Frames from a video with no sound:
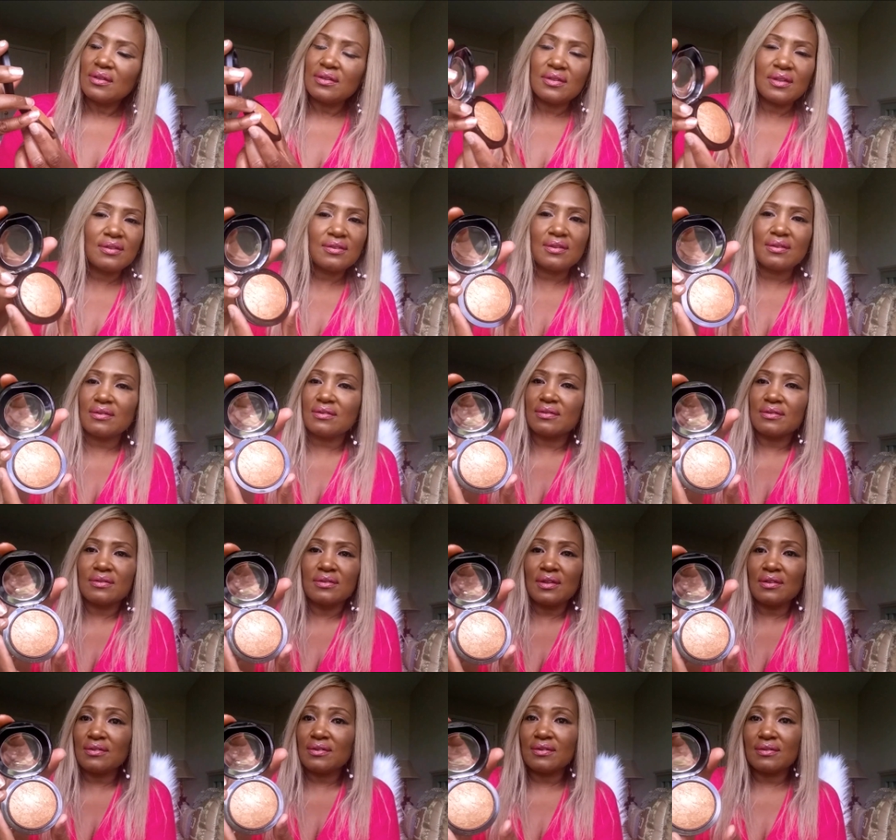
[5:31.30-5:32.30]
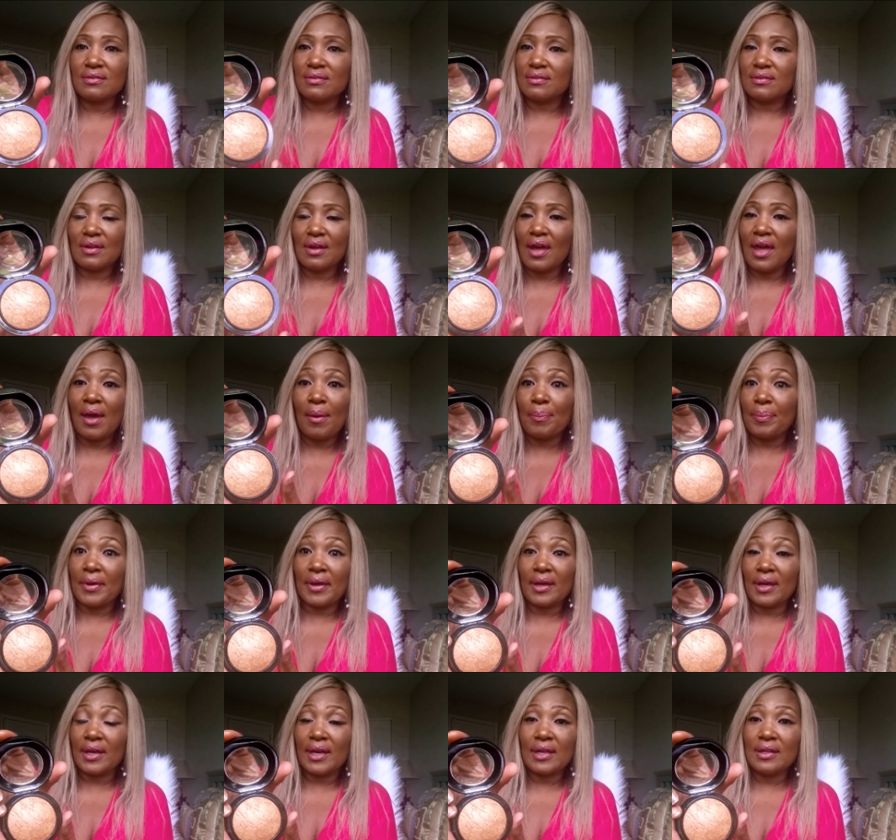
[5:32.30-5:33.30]
This is
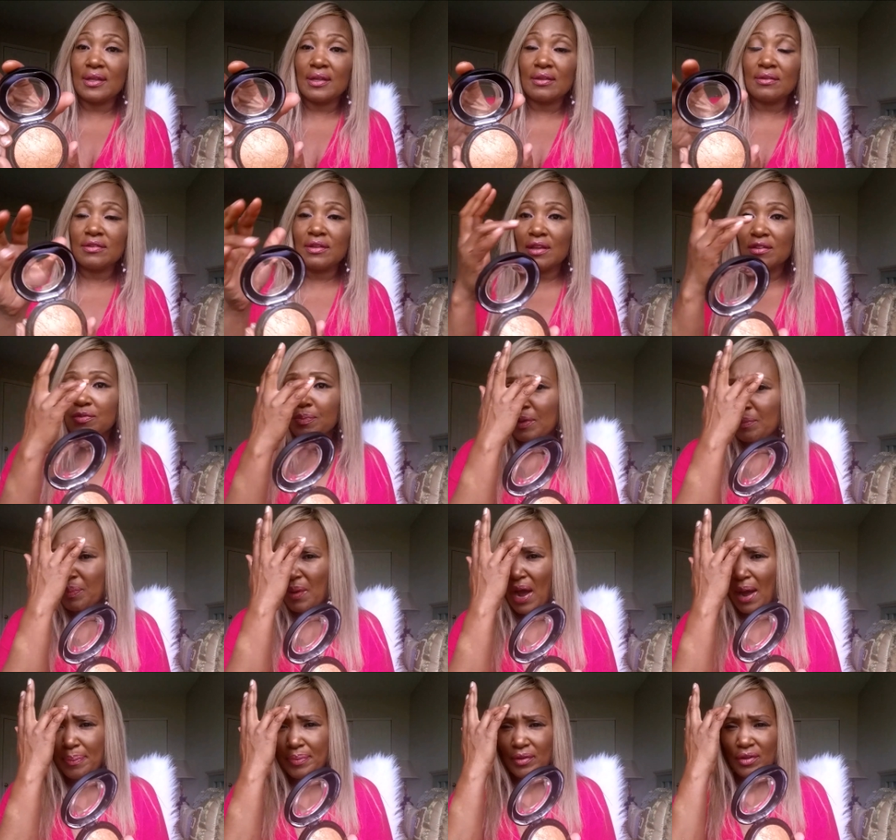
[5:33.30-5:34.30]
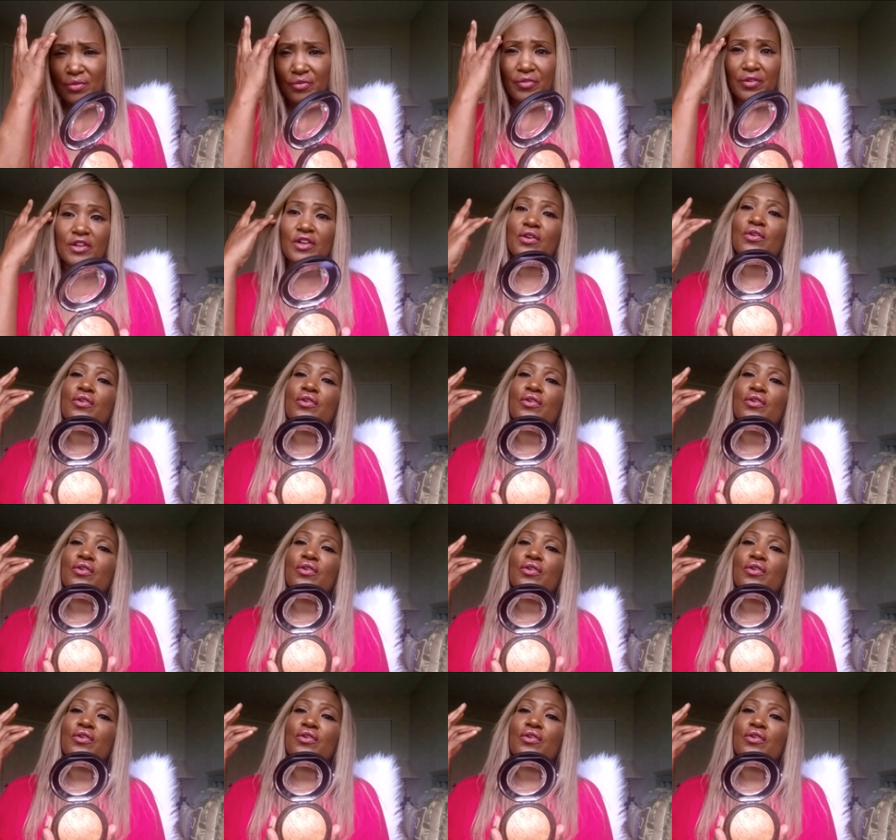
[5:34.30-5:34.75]
epic. And it's been popular for